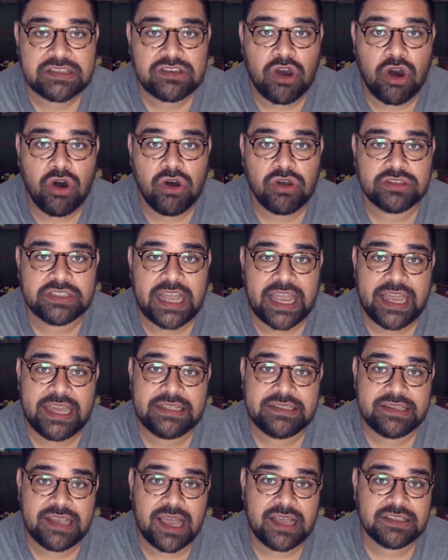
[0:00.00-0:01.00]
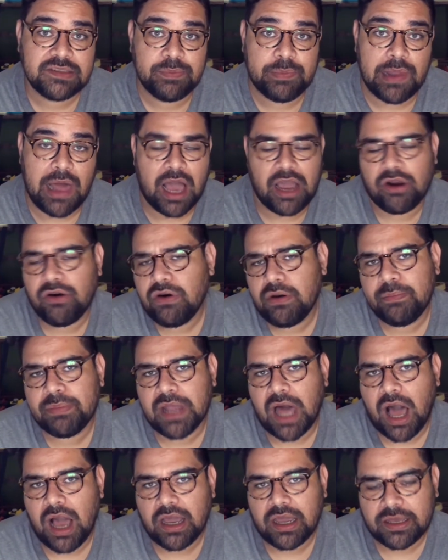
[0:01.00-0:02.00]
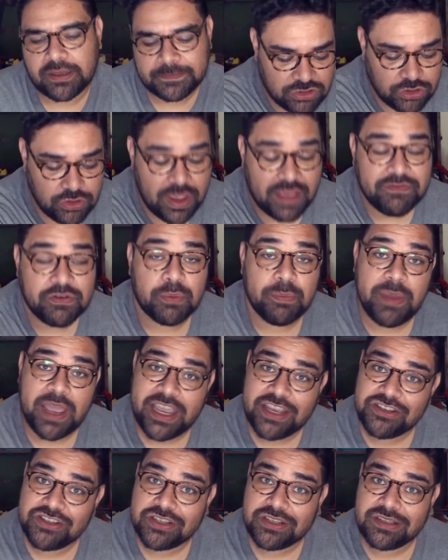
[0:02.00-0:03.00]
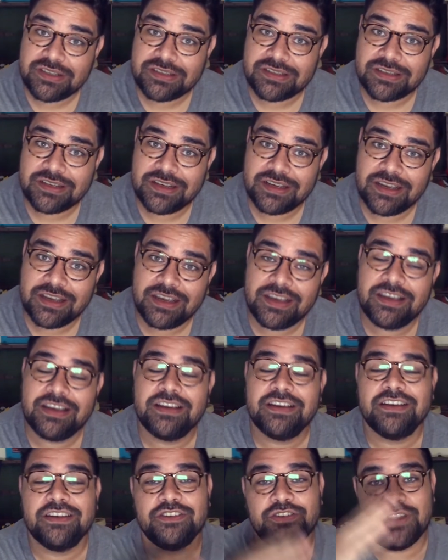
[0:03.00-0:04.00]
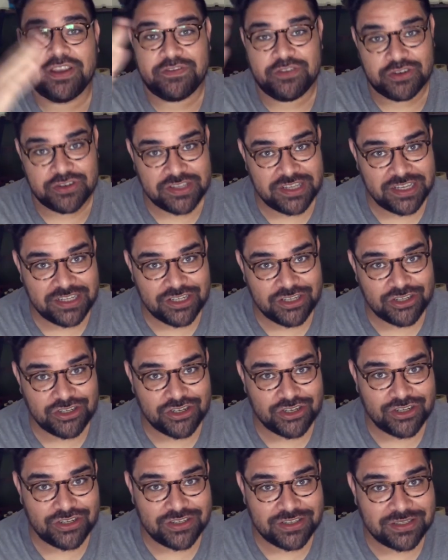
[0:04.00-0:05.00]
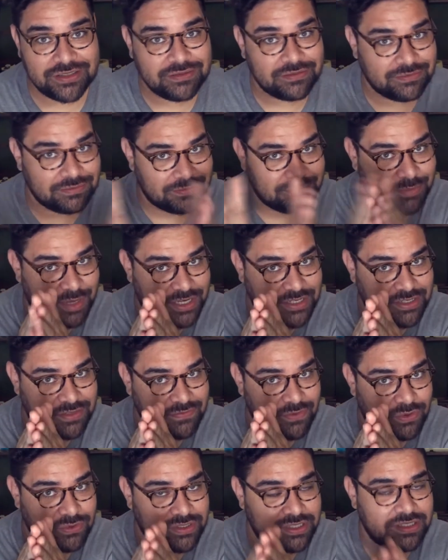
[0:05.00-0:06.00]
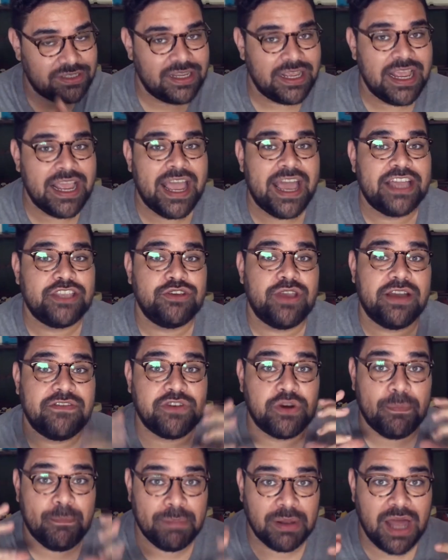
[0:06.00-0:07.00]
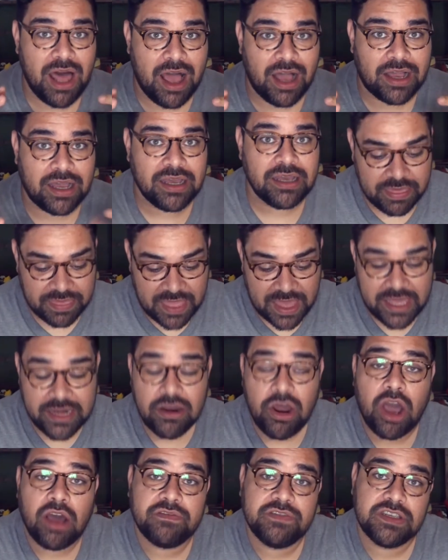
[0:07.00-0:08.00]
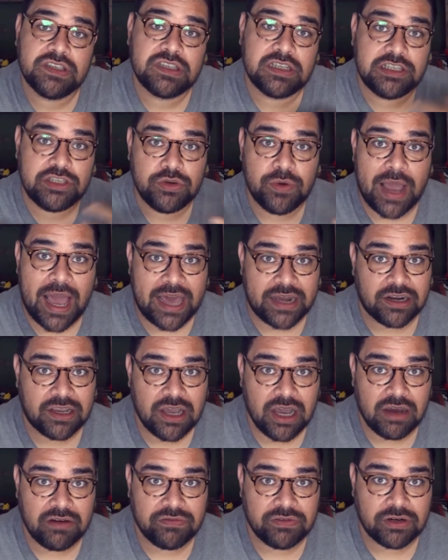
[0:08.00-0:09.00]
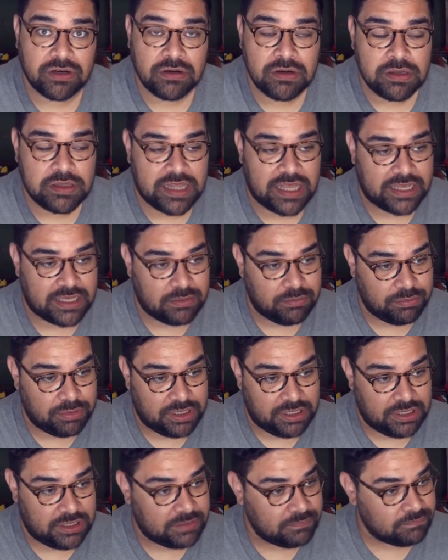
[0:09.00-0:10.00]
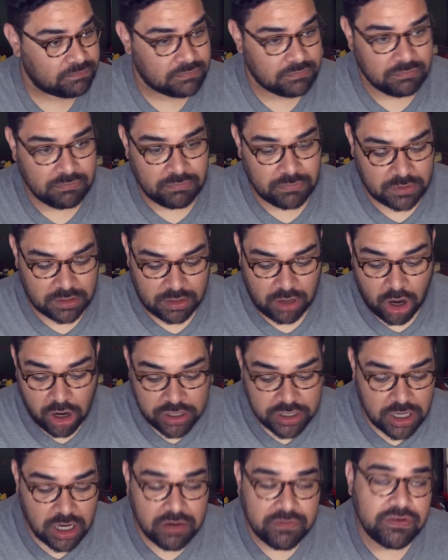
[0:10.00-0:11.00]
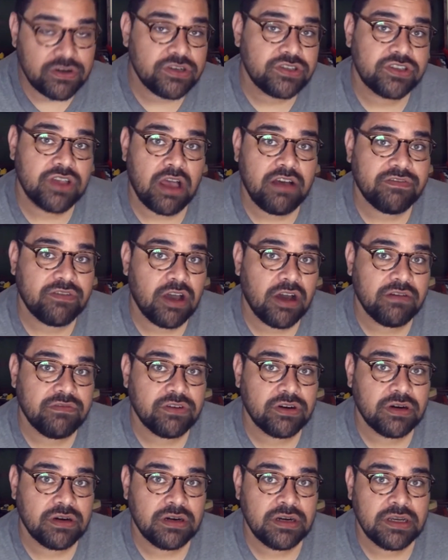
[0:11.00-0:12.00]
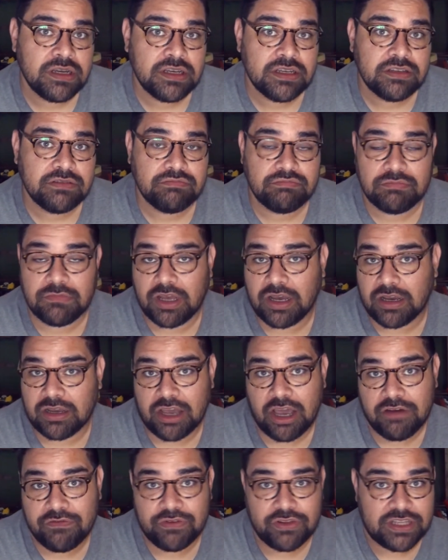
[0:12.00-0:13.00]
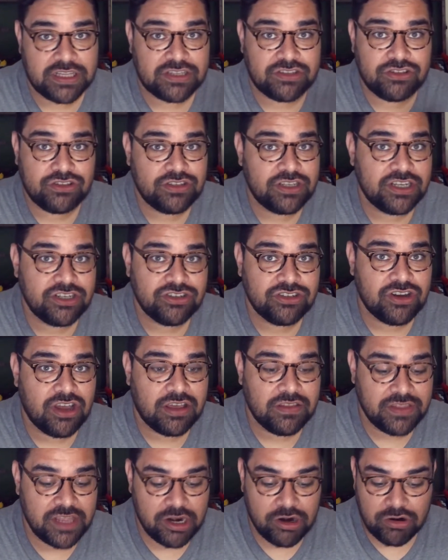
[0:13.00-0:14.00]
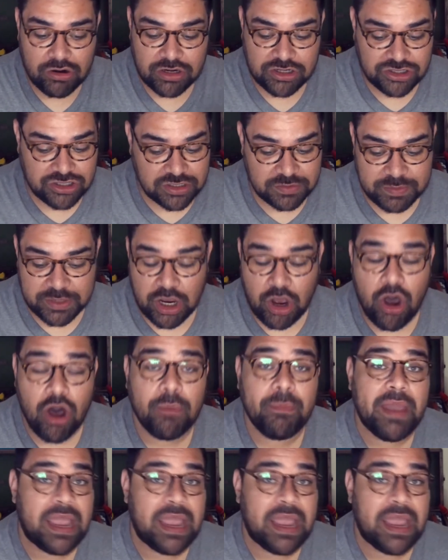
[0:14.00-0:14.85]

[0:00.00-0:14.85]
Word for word: is called a text block or a block. So you have your pages, you have your signatures, pages folded, and you have your block. Then obviously you add a cover. They can be hardcover, softcover, a cover that's stitched on there or could just be all